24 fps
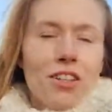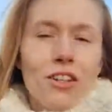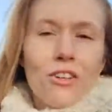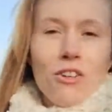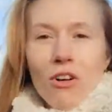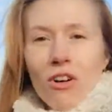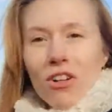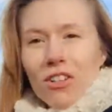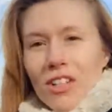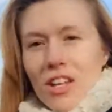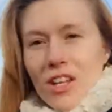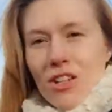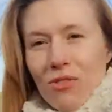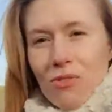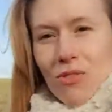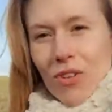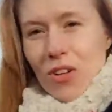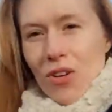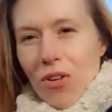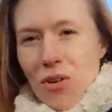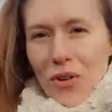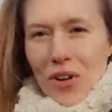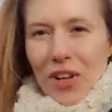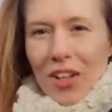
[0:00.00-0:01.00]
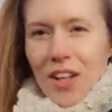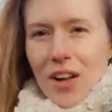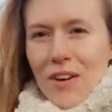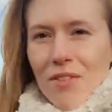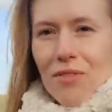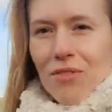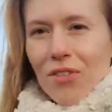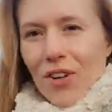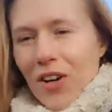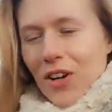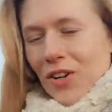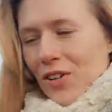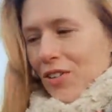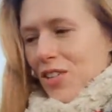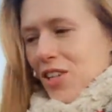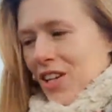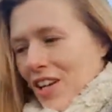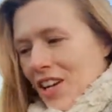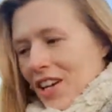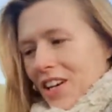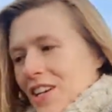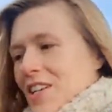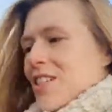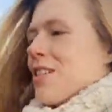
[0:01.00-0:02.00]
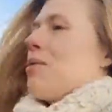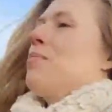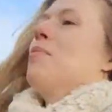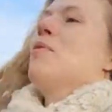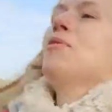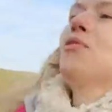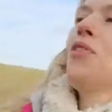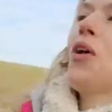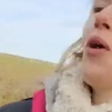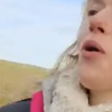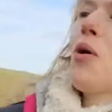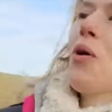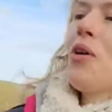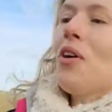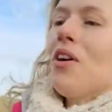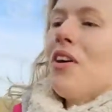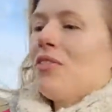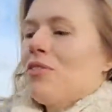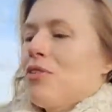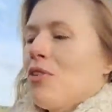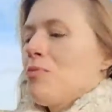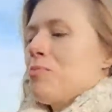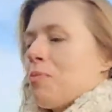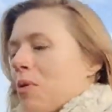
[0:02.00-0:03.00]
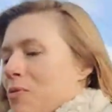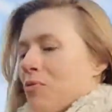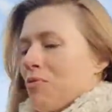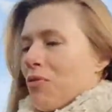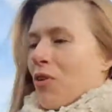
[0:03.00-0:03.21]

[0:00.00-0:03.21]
the grass gets really long in that field. Some of you, if you've been